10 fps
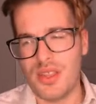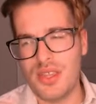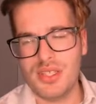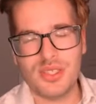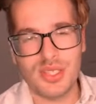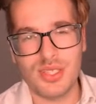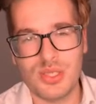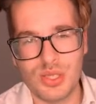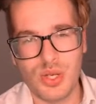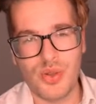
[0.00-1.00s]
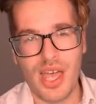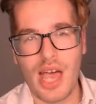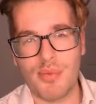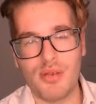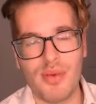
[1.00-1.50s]
these things, they
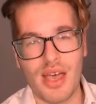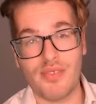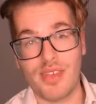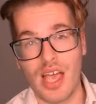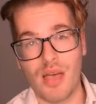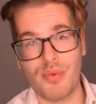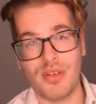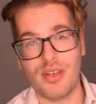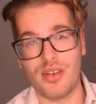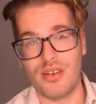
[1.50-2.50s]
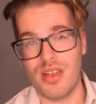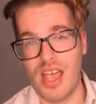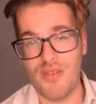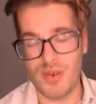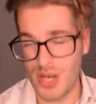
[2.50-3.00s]
happen in math, they happen in
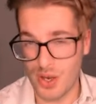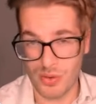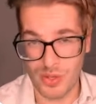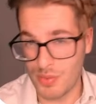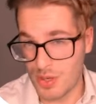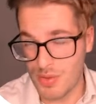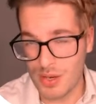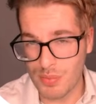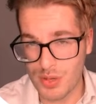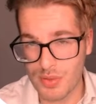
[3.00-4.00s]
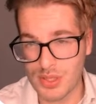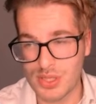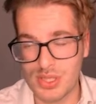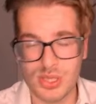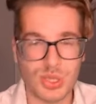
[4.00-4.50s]
every algorithm that you make, pretty
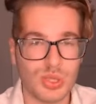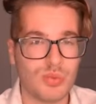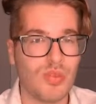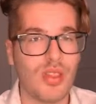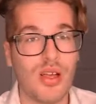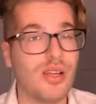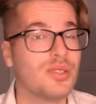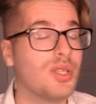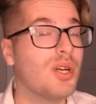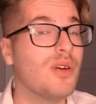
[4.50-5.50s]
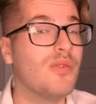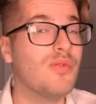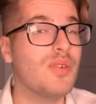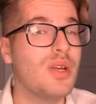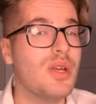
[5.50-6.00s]
much. It's just the laws
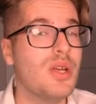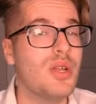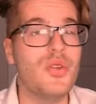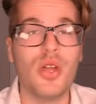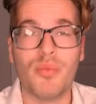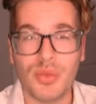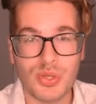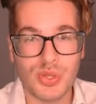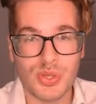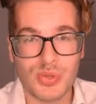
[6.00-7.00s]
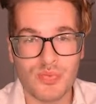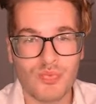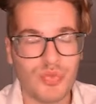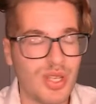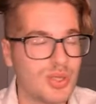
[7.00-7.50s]
of numbers,
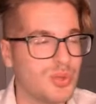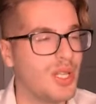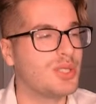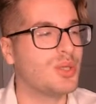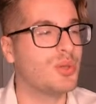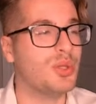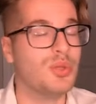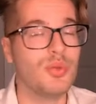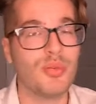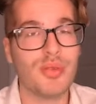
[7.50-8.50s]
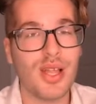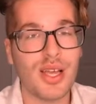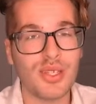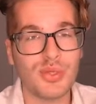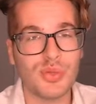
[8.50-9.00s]
and so that's going to
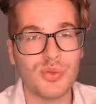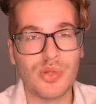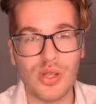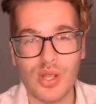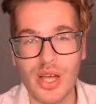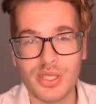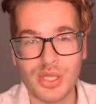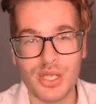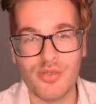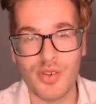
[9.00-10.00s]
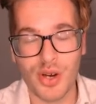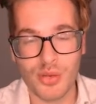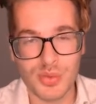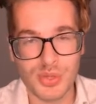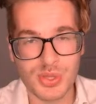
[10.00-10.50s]
apply to logic and
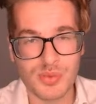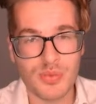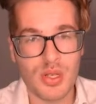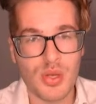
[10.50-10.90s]
variables.